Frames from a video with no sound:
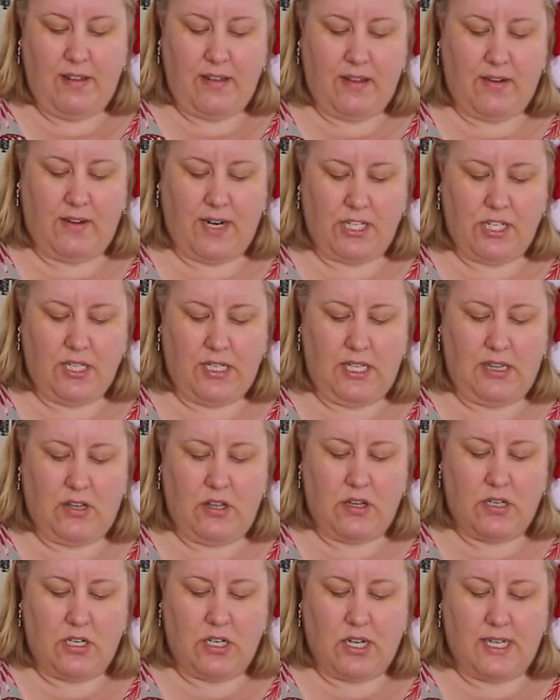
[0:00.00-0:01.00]
they're actually a
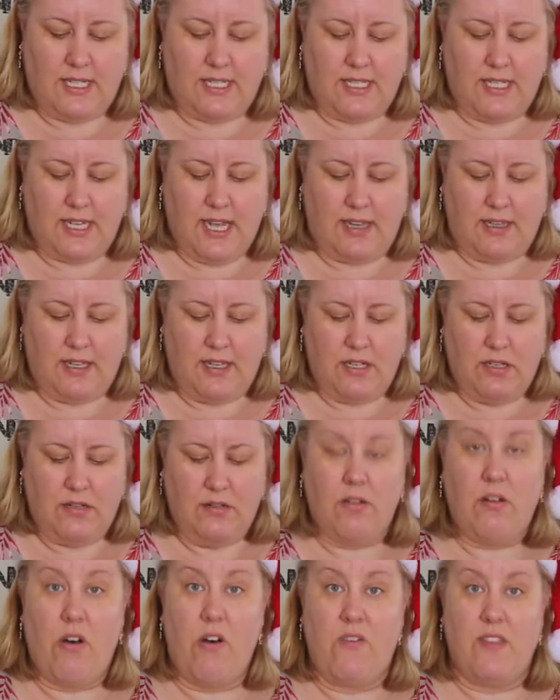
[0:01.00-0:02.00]
lot nicer coloured
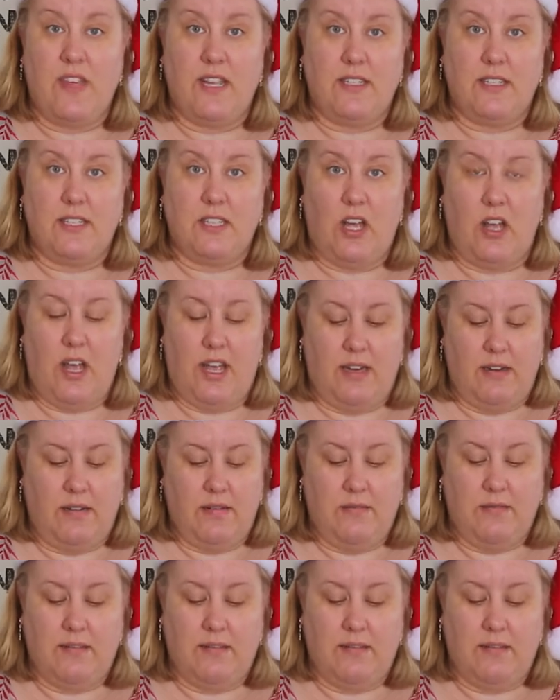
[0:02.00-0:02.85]
on the inside